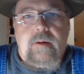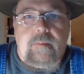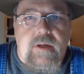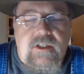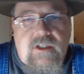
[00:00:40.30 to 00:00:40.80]

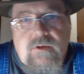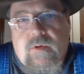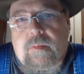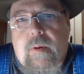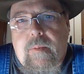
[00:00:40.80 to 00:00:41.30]
messaging
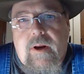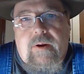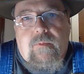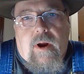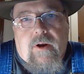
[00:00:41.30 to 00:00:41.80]
with my buddy
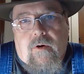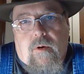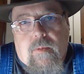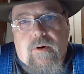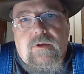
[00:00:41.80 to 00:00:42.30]
Wayne
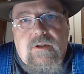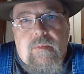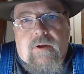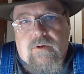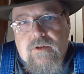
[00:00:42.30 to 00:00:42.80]
Herbert and some
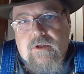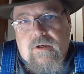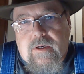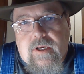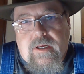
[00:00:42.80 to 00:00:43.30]
others
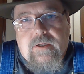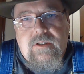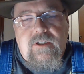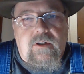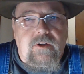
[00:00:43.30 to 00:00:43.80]
on
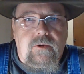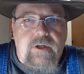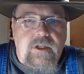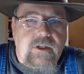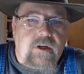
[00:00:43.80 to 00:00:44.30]
Distilling
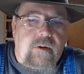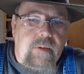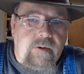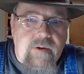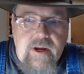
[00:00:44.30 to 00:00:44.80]
Tradition on
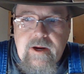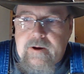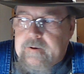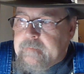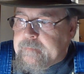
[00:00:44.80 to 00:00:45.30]
MeWe,
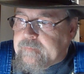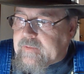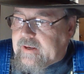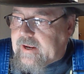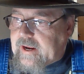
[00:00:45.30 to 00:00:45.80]

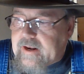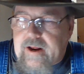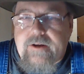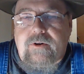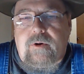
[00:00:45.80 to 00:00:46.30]
and
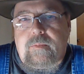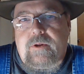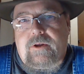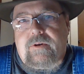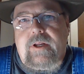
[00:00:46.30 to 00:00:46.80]
I told them
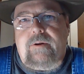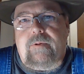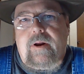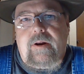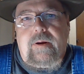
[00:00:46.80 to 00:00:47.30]
that you need to
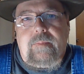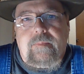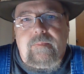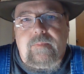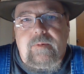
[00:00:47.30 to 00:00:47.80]
run a
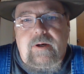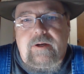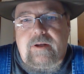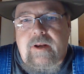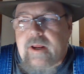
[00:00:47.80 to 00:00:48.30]

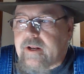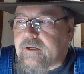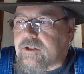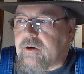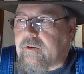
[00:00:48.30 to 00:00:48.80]
onion head a
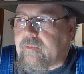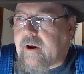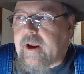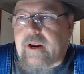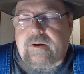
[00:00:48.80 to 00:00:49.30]
certain
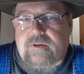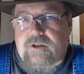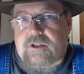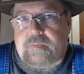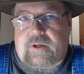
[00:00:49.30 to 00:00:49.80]
way
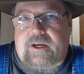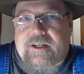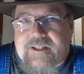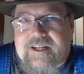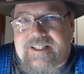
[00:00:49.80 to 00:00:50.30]
just
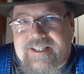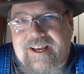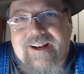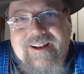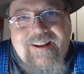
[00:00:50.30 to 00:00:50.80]
because I
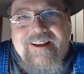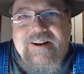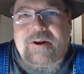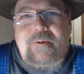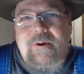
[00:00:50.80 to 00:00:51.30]
said it,
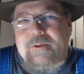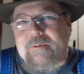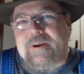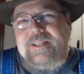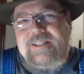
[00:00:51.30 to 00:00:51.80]
no other
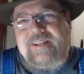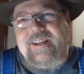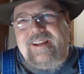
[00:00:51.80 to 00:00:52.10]
reason.